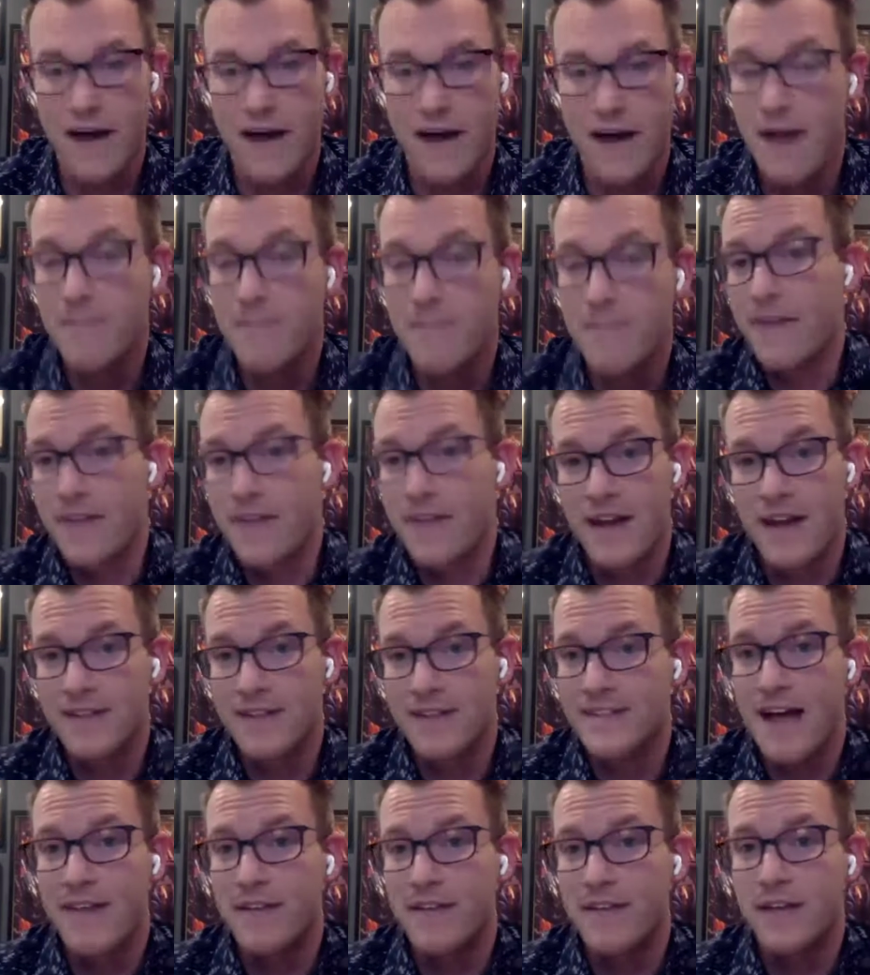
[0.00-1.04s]
i'm not that
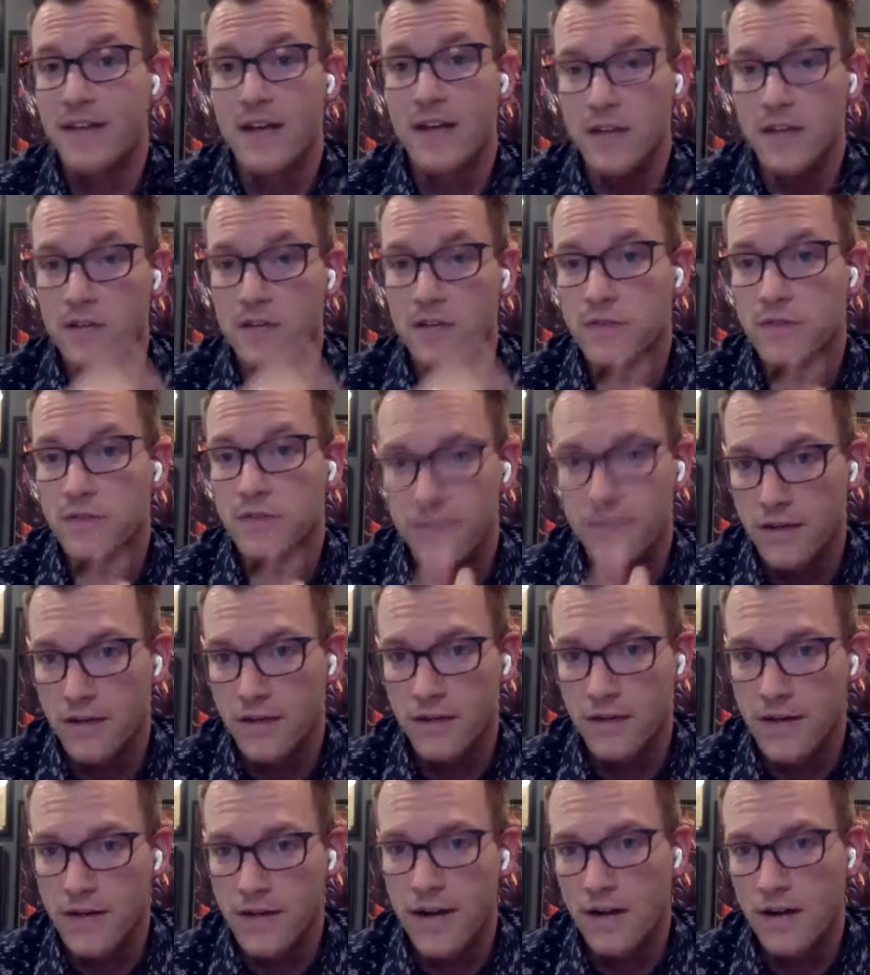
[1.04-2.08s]
savvy and you can
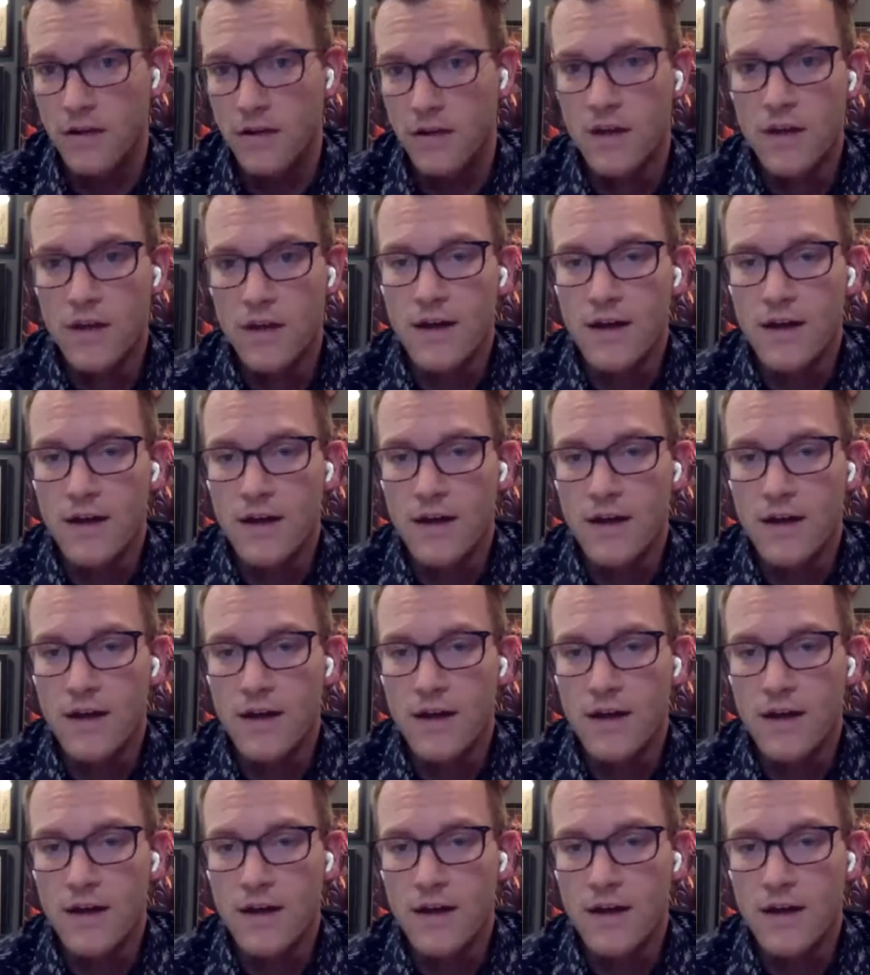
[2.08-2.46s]
figure it out